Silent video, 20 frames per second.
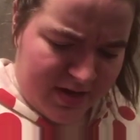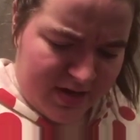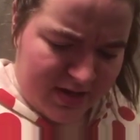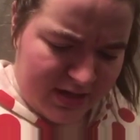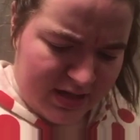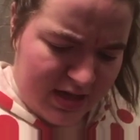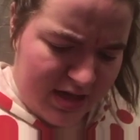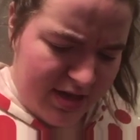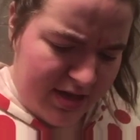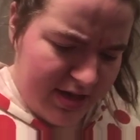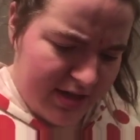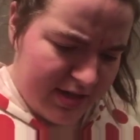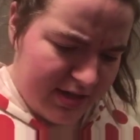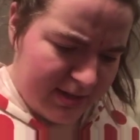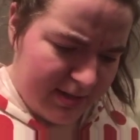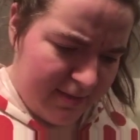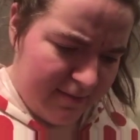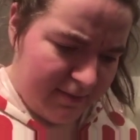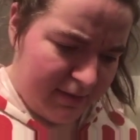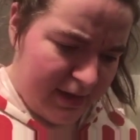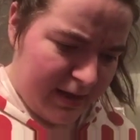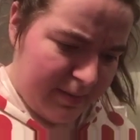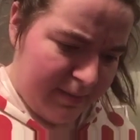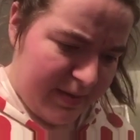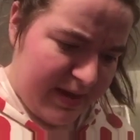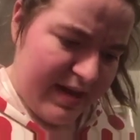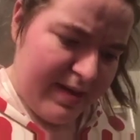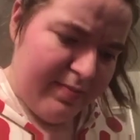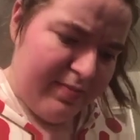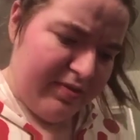There's loads of
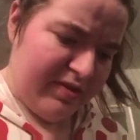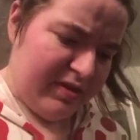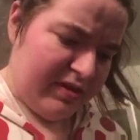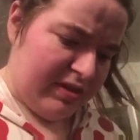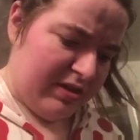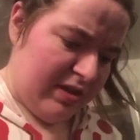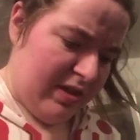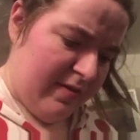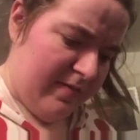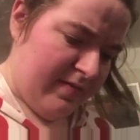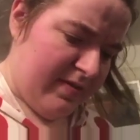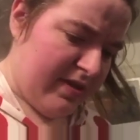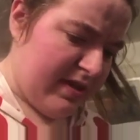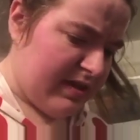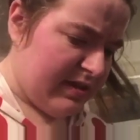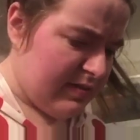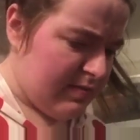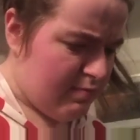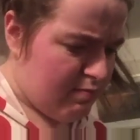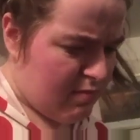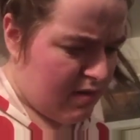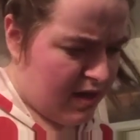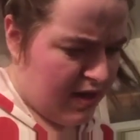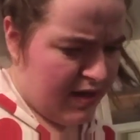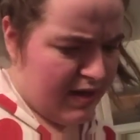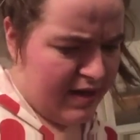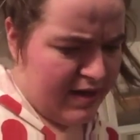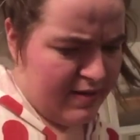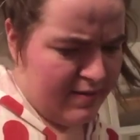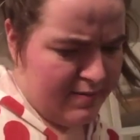like paper and stuff that isn't
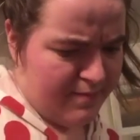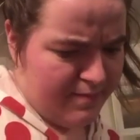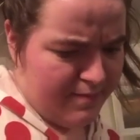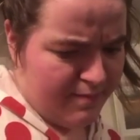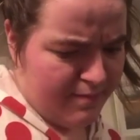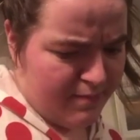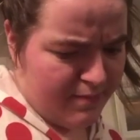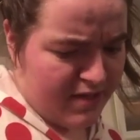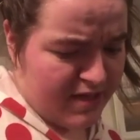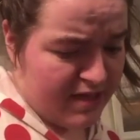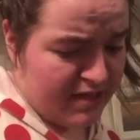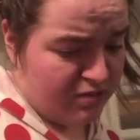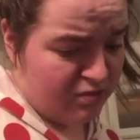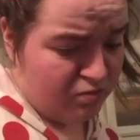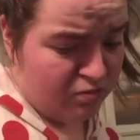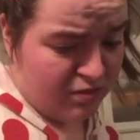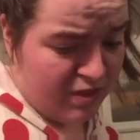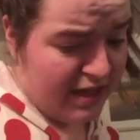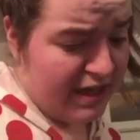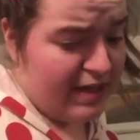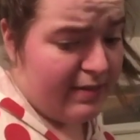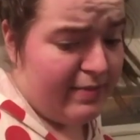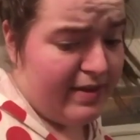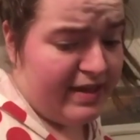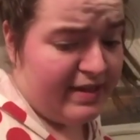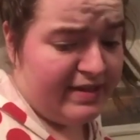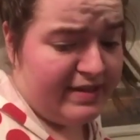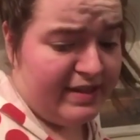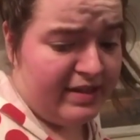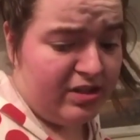mine, but it's really
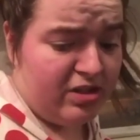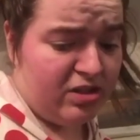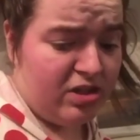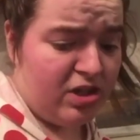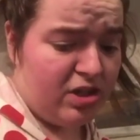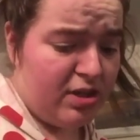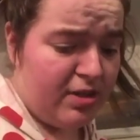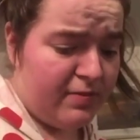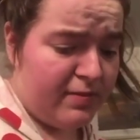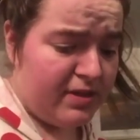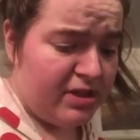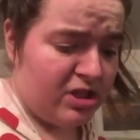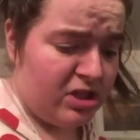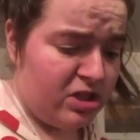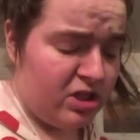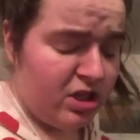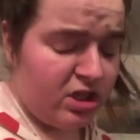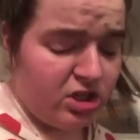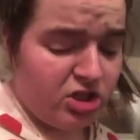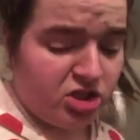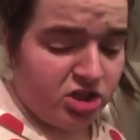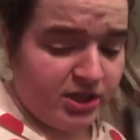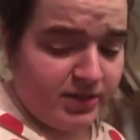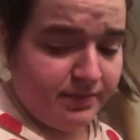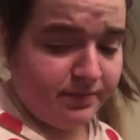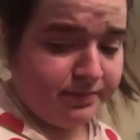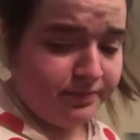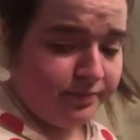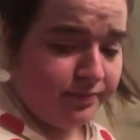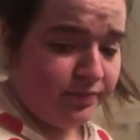messy and I don't know if I should touch
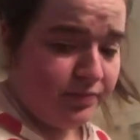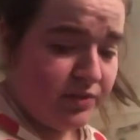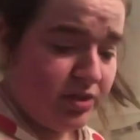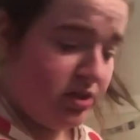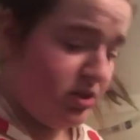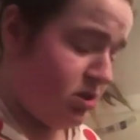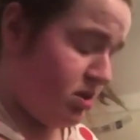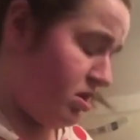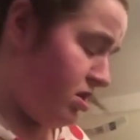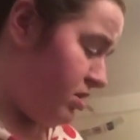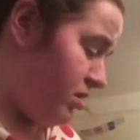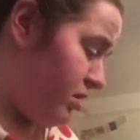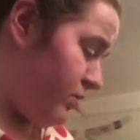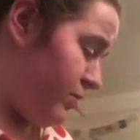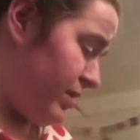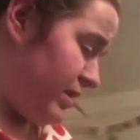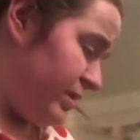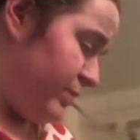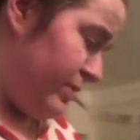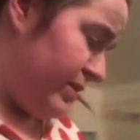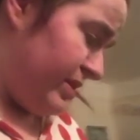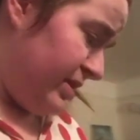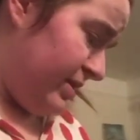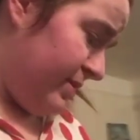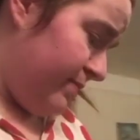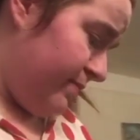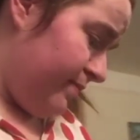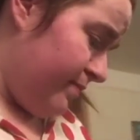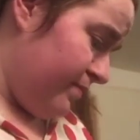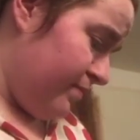it because I don't know where to put
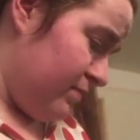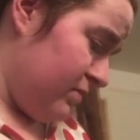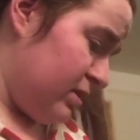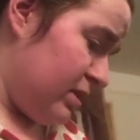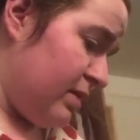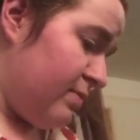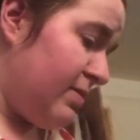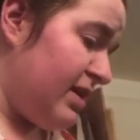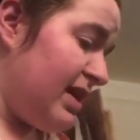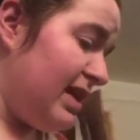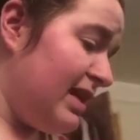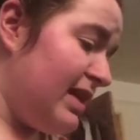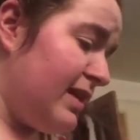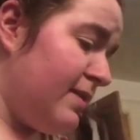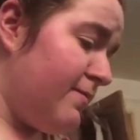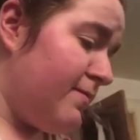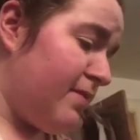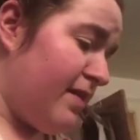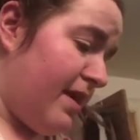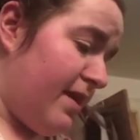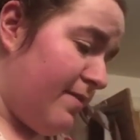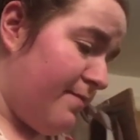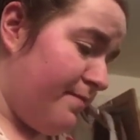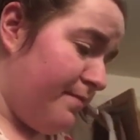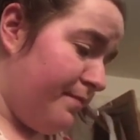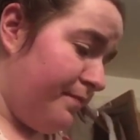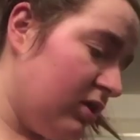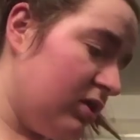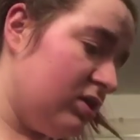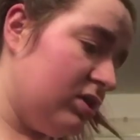it. So I might leave that
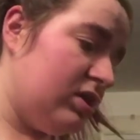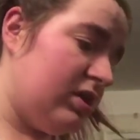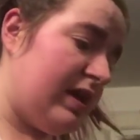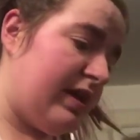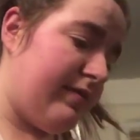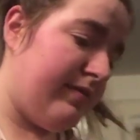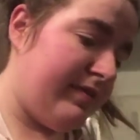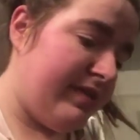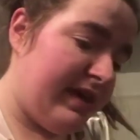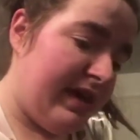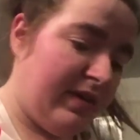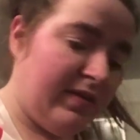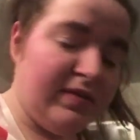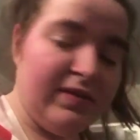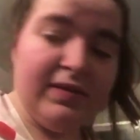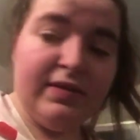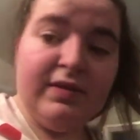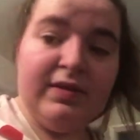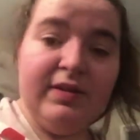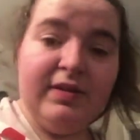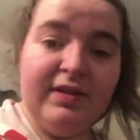and just do everything else.